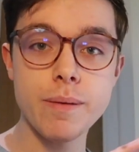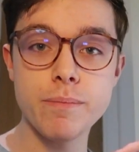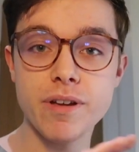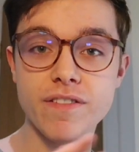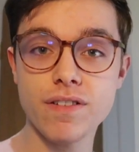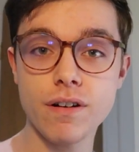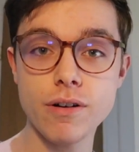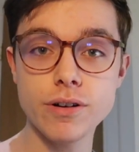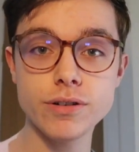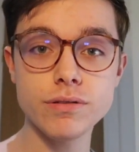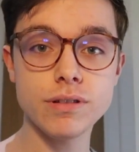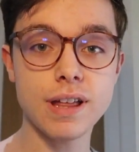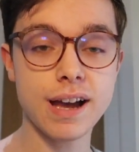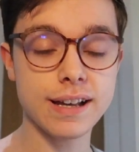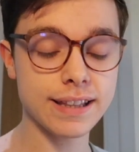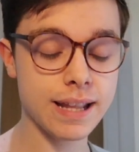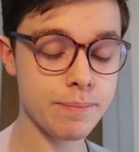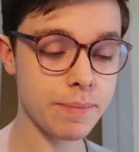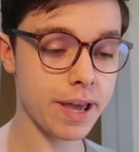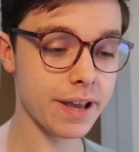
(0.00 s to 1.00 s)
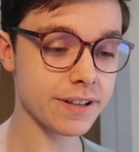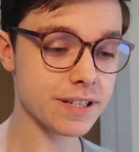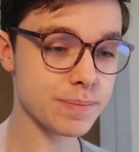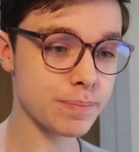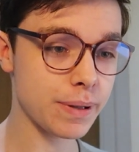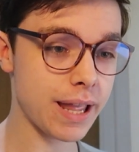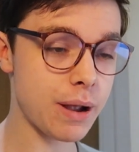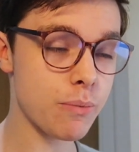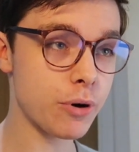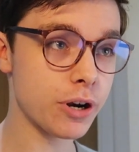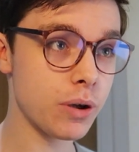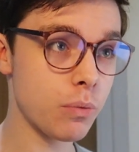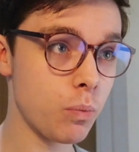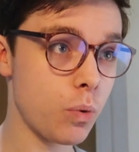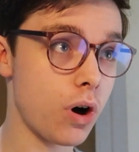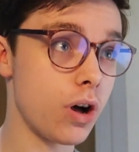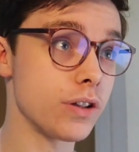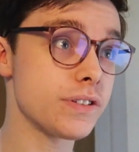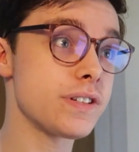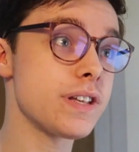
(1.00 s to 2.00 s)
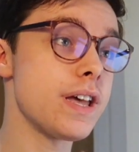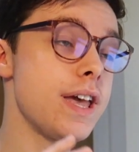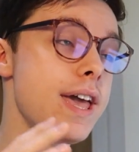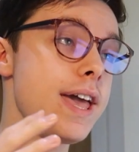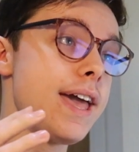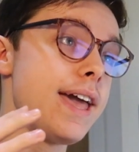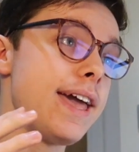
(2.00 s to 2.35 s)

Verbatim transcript: before I do that, let me explain what it was.